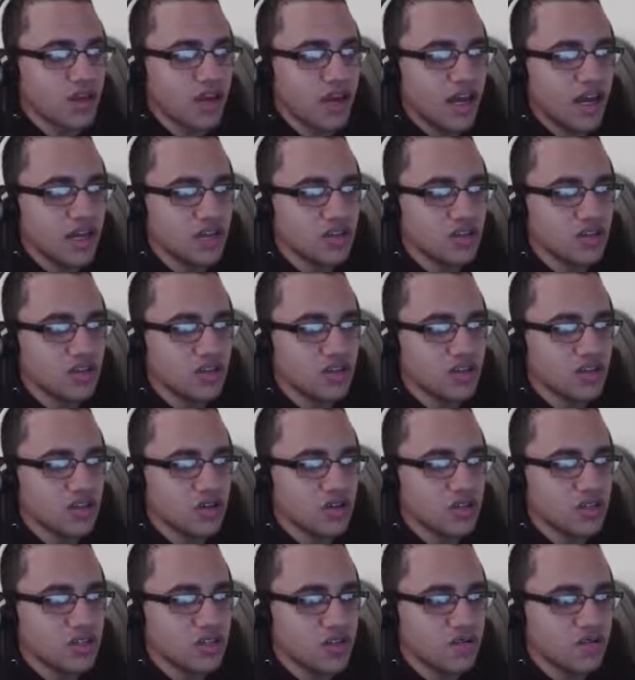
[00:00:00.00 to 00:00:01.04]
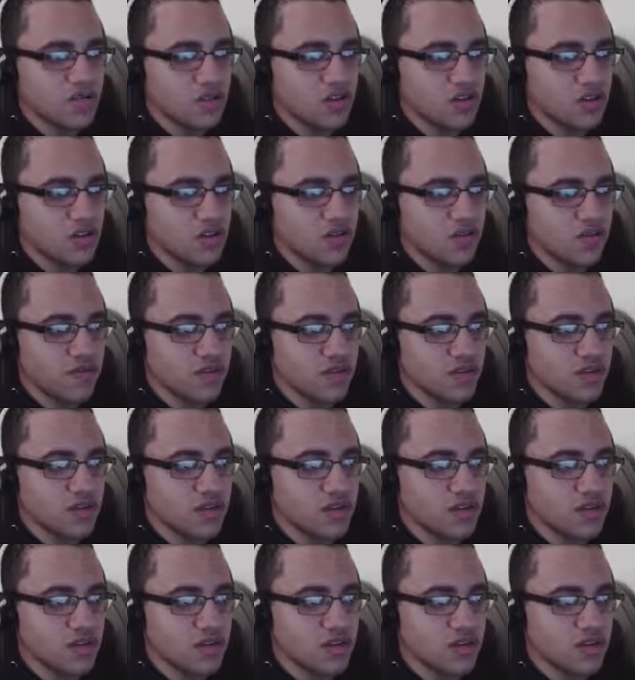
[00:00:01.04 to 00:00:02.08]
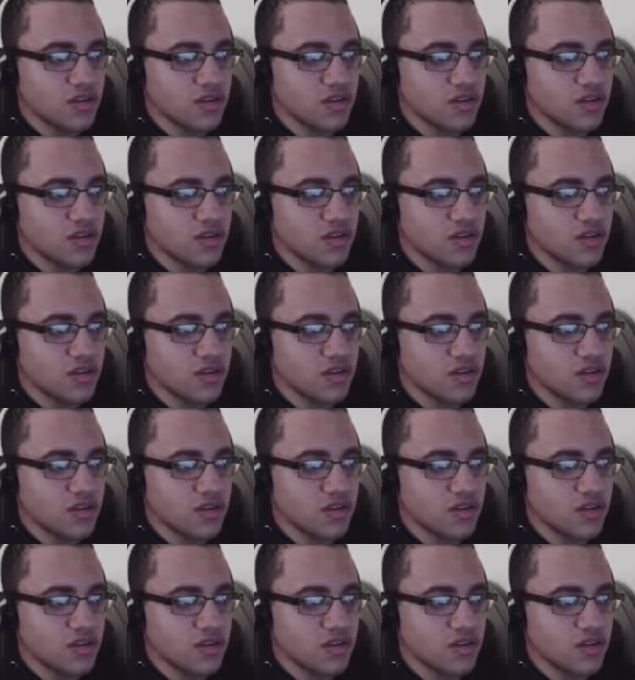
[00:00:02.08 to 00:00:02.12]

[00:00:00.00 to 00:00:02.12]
and just do the same for the new folder